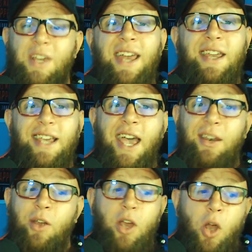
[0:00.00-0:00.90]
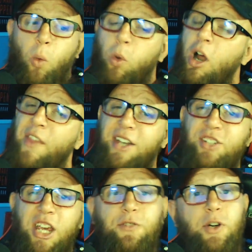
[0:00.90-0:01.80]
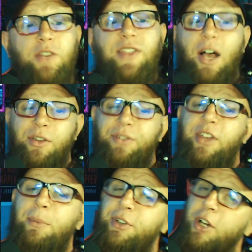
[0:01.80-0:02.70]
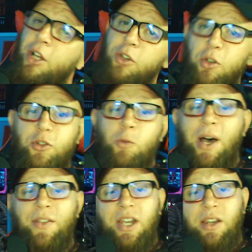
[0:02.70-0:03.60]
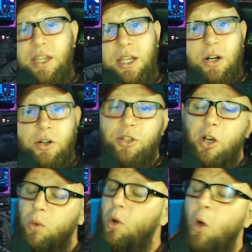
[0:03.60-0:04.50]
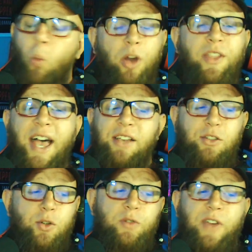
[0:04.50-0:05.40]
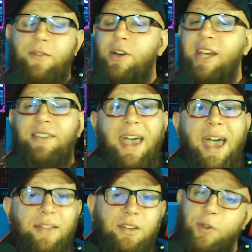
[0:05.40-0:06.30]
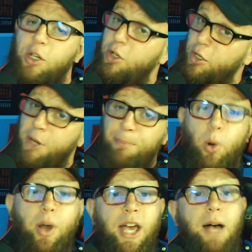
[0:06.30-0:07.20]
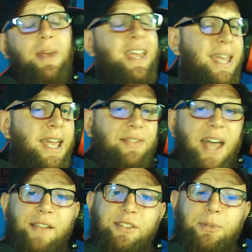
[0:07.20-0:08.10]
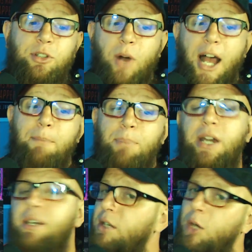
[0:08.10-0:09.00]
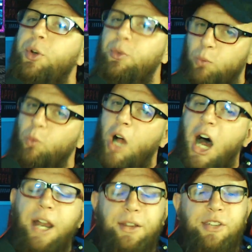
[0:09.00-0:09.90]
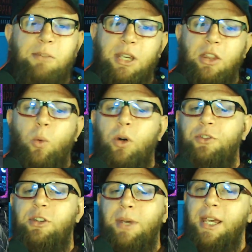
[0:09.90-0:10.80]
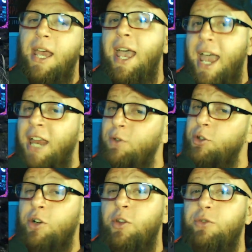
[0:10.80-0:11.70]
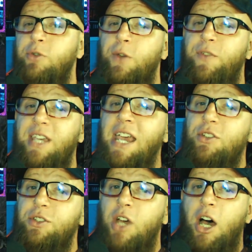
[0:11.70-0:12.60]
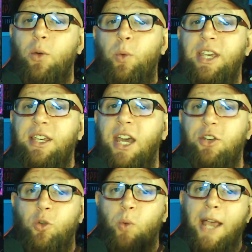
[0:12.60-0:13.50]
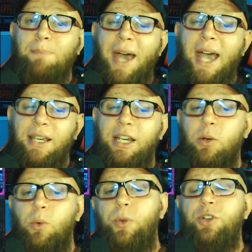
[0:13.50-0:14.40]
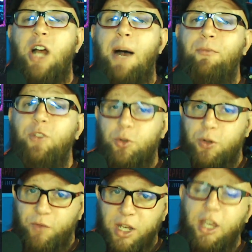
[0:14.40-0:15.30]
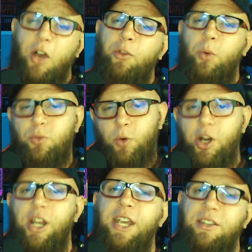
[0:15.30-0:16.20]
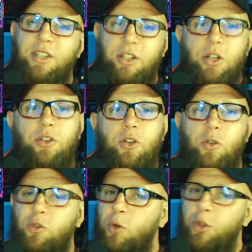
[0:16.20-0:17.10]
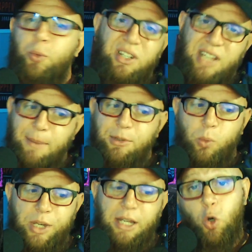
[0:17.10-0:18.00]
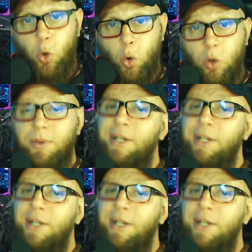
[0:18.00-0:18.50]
And again, we're on that chase for a thousand subs here on YouTube by the end of the year. So one last huge favor I'd like to ask, if you could hook your boy up, hit that subscribe button. It would honestly mean the world to me. And if you turn those notifications on, we can catch you right back here when we drop future videos, which we're going to continue to do two to three times a week. Cool?